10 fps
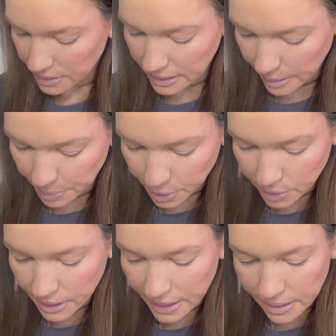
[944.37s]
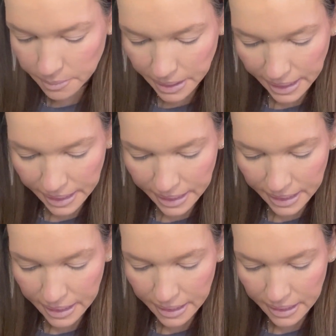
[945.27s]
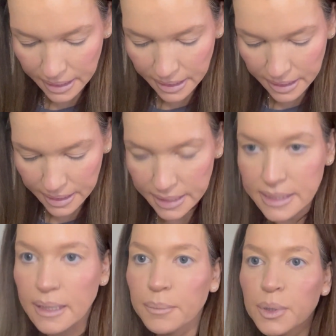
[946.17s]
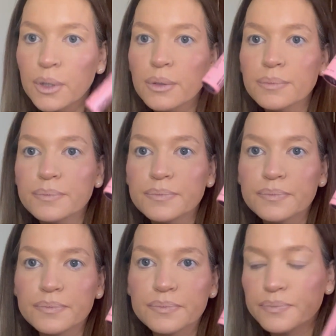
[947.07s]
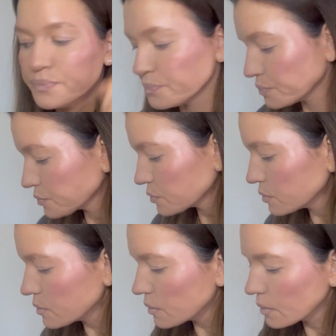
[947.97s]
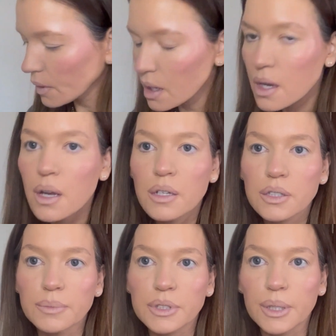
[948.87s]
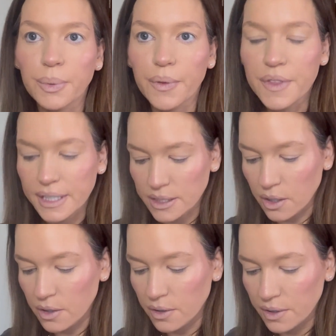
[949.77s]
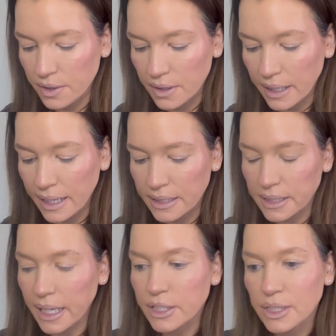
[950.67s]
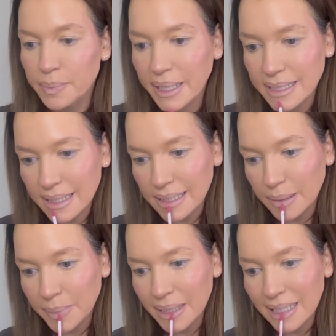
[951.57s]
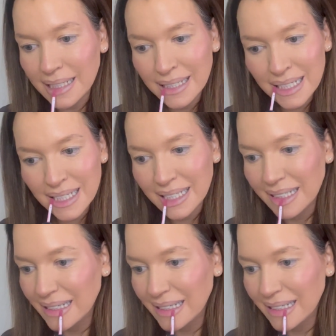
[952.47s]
Lip Cream in Istanbul. So I'm just going to put this on and I just basically blend.